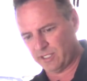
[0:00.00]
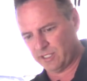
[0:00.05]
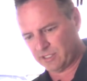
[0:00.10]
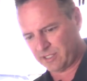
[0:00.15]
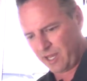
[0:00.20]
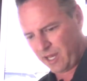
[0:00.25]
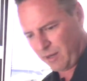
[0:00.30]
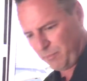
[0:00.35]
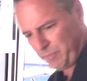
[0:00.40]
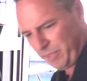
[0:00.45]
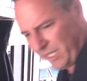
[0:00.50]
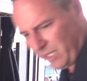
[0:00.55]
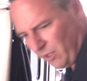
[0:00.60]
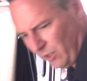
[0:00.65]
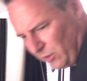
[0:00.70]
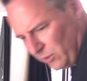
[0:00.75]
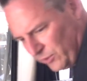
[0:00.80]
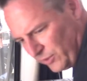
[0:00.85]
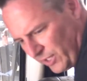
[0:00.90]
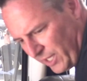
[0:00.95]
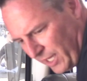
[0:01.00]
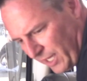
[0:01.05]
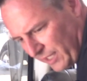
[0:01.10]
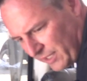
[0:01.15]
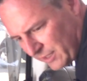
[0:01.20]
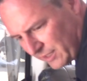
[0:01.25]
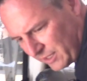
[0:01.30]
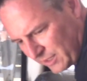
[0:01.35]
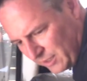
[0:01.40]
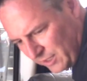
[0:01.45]
It's got a big old,
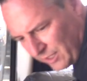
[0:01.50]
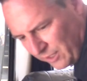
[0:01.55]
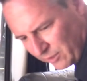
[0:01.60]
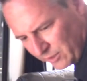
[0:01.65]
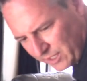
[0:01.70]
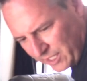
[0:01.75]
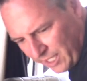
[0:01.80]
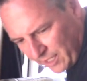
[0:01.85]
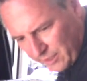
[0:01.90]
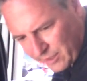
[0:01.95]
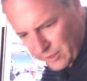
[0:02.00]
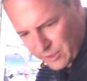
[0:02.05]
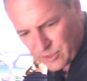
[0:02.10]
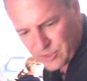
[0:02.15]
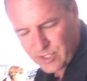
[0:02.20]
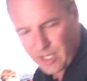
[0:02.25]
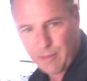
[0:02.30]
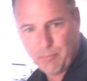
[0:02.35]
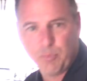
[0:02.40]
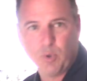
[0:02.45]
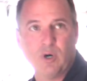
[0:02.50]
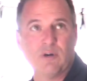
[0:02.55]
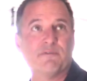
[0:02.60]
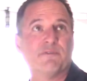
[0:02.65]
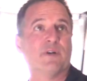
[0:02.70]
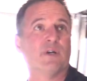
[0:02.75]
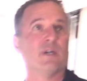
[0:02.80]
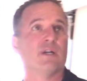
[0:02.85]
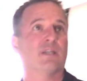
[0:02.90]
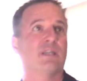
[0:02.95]
you know, kicker
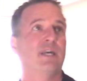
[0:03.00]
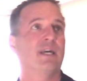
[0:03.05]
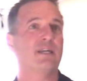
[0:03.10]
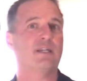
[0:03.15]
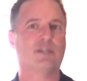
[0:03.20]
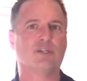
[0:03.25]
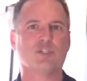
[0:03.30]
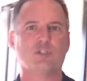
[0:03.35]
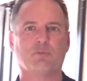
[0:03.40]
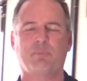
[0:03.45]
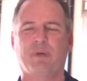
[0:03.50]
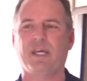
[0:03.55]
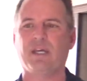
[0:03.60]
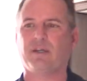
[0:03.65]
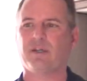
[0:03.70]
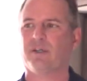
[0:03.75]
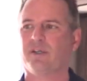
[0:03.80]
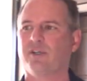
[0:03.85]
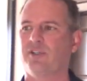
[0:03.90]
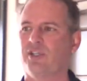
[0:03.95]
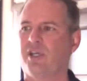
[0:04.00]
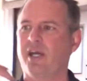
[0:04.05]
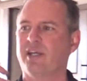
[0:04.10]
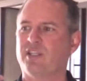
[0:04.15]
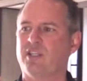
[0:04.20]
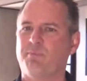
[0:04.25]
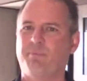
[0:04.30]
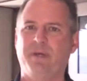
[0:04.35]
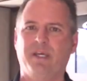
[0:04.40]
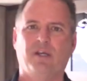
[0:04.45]
subwoofer, kicker speakers. You got
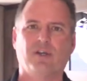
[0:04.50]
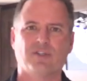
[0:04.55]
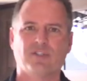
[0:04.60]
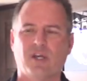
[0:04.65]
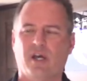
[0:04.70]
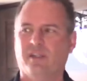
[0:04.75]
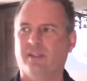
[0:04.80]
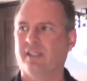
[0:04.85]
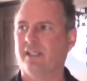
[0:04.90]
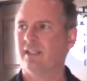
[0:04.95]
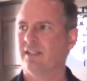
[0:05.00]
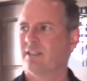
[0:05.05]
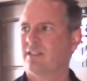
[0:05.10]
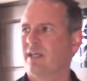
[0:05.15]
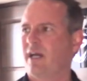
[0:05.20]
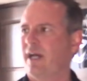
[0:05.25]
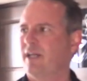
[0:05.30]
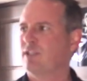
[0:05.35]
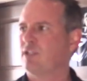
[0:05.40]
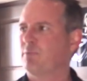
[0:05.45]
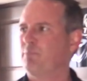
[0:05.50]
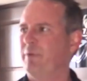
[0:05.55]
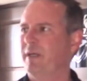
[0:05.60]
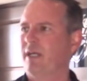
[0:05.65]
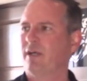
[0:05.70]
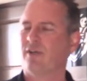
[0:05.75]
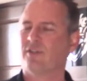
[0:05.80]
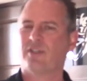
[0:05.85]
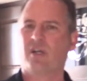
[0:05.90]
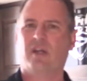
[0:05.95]
speakers on the inside,
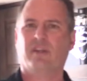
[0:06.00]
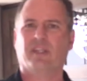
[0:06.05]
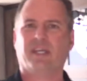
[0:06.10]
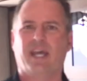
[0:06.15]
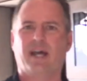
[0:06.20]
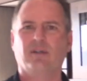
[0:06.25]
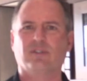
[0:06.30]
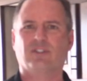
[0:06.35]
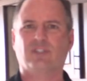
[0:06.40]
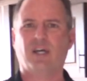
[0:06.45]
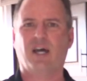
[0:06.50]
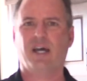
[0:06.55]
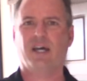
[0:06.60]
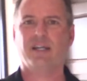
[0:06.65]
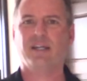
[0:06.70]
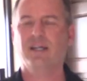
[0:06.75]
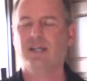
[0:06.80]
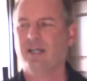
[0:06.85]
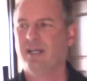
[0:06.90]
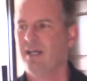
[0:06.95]
speakers on the outside.